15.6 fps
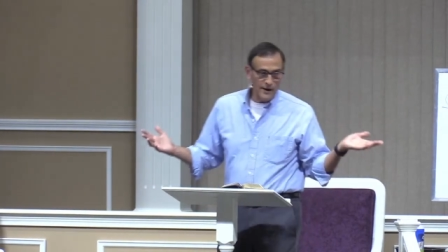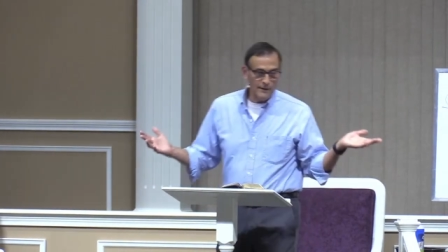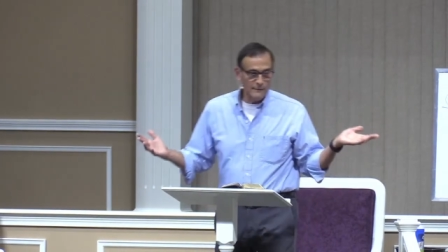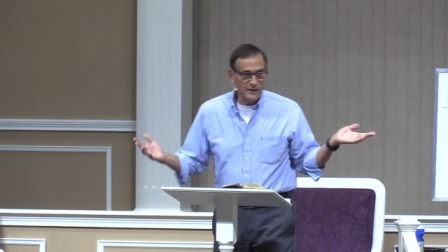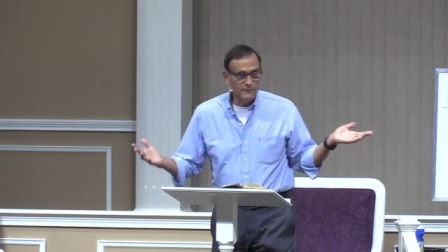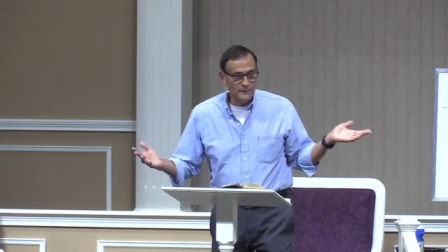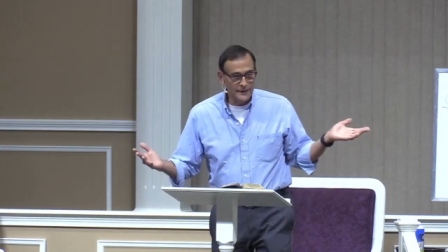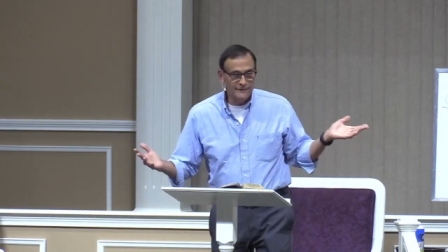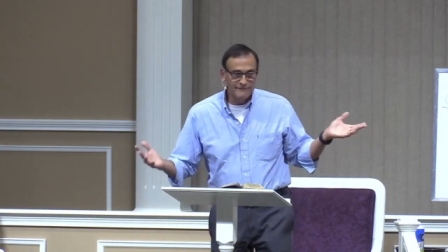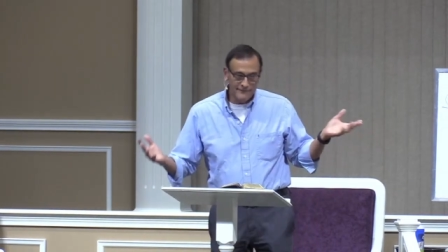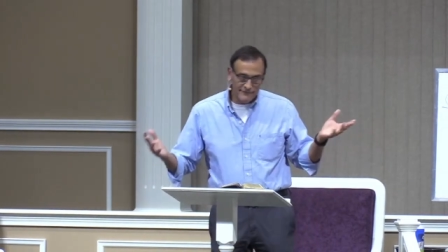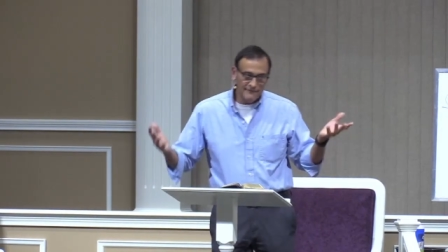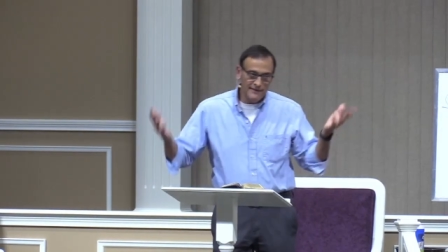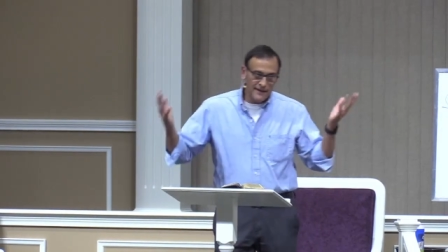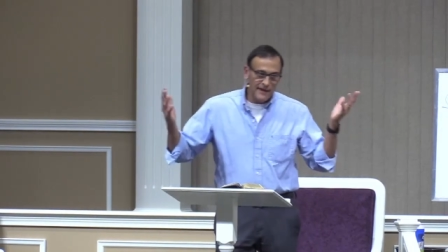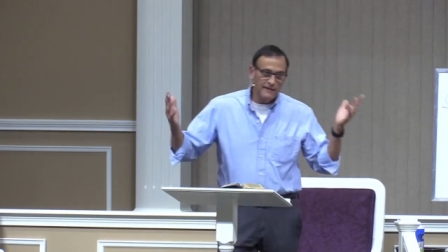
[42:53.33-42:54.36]
I mean, but
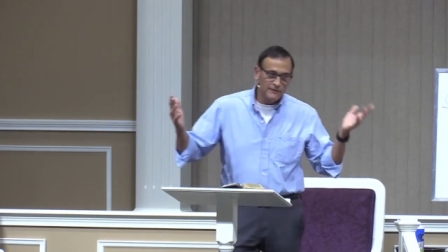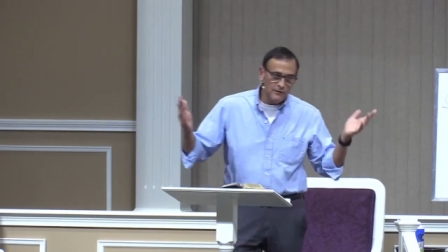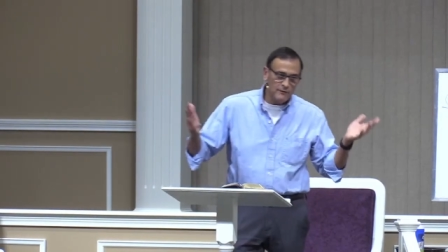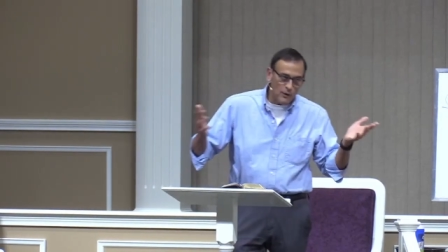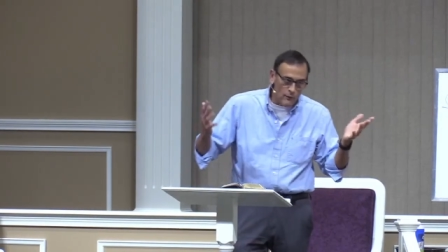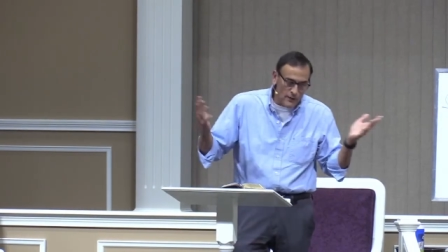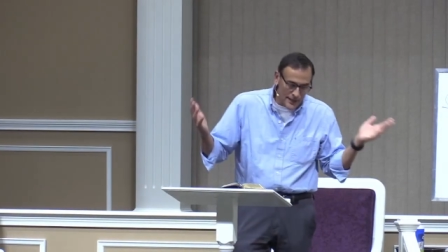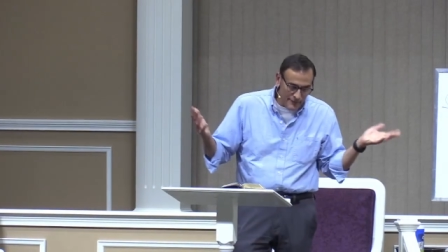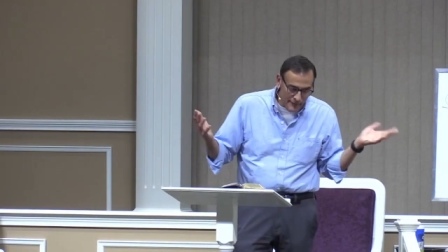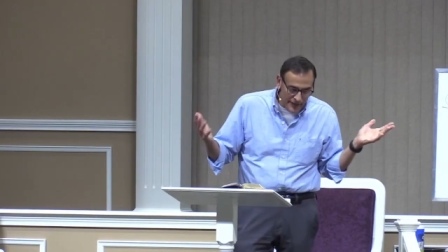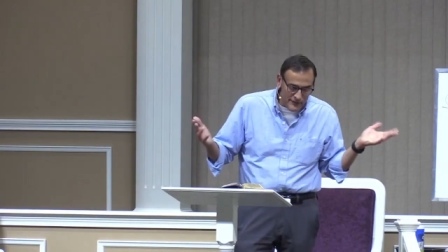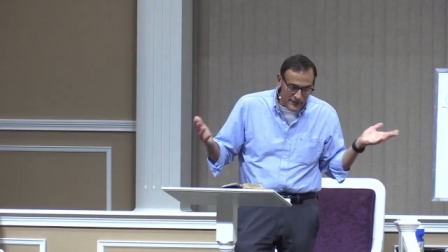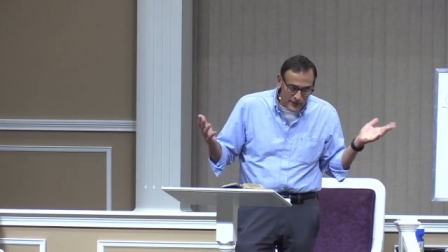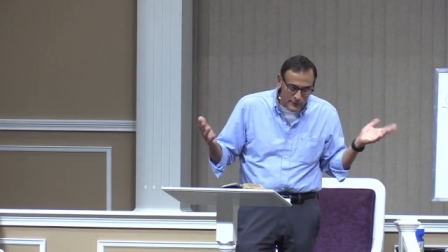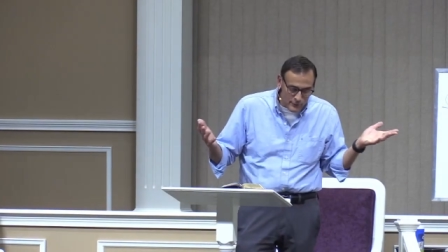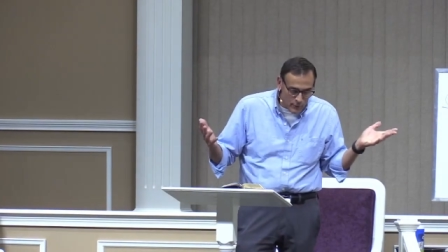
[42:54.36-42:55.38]
they, you know what I, I
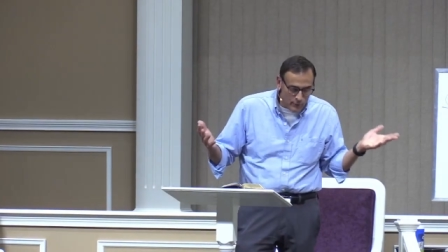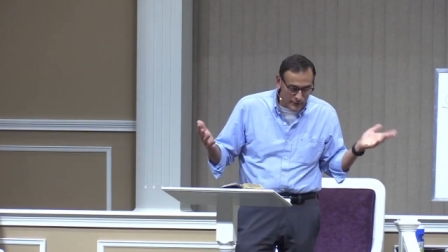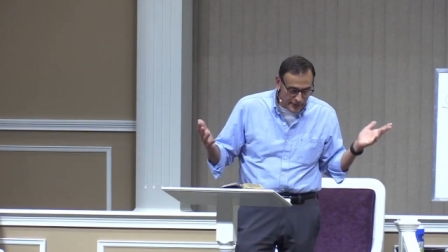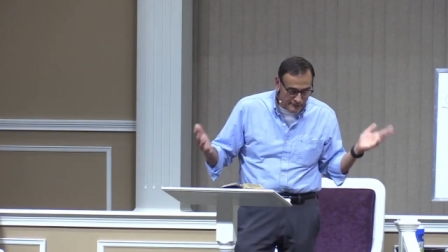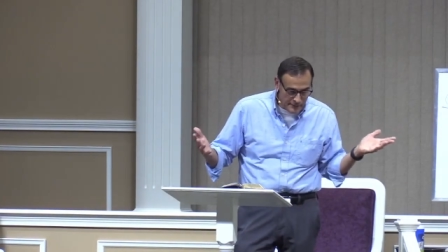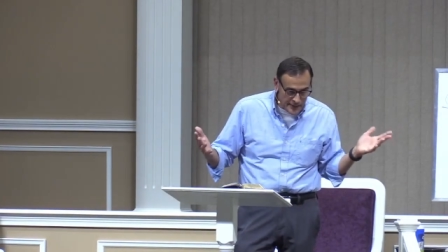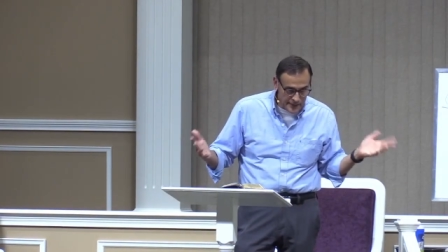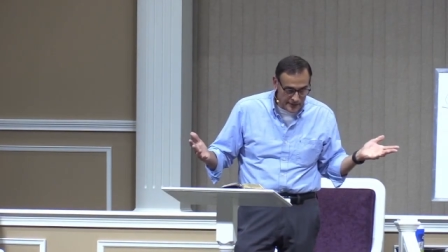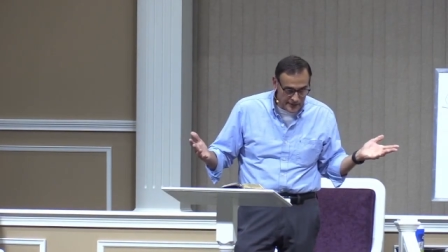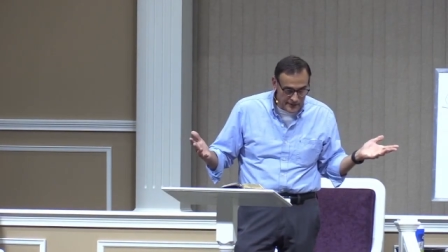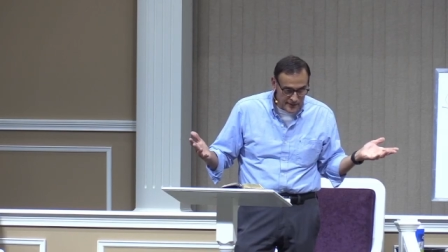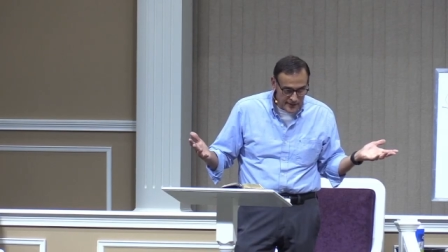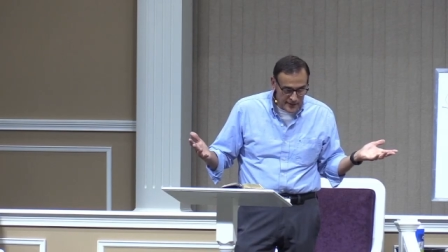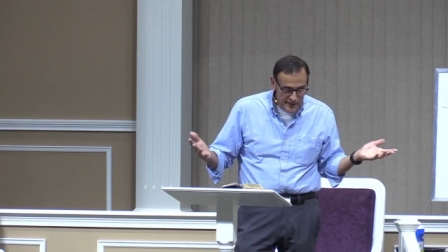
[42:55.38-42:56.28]
think you know what I mean,